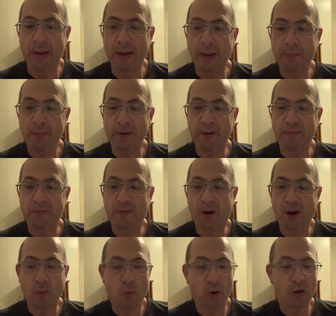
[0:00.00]
end up in a
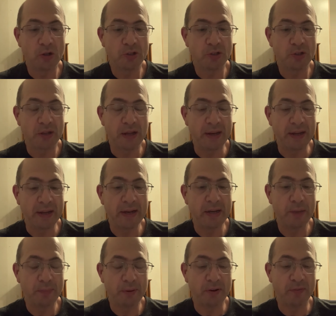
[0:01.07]
far worse
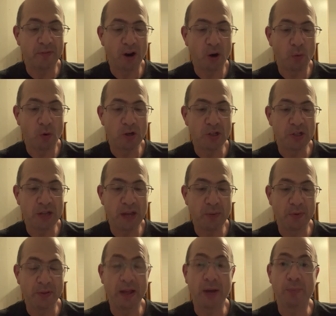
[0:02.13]
state
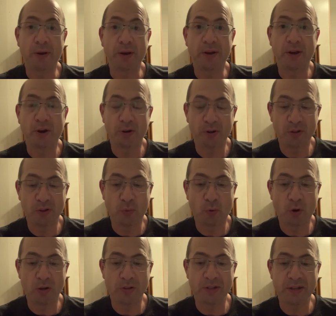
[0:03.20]
when they return to the
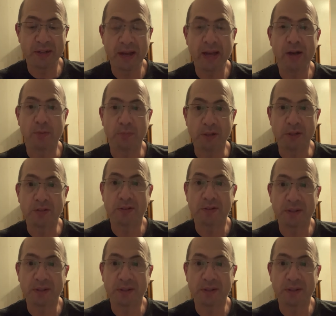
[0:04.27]
world's entanglements.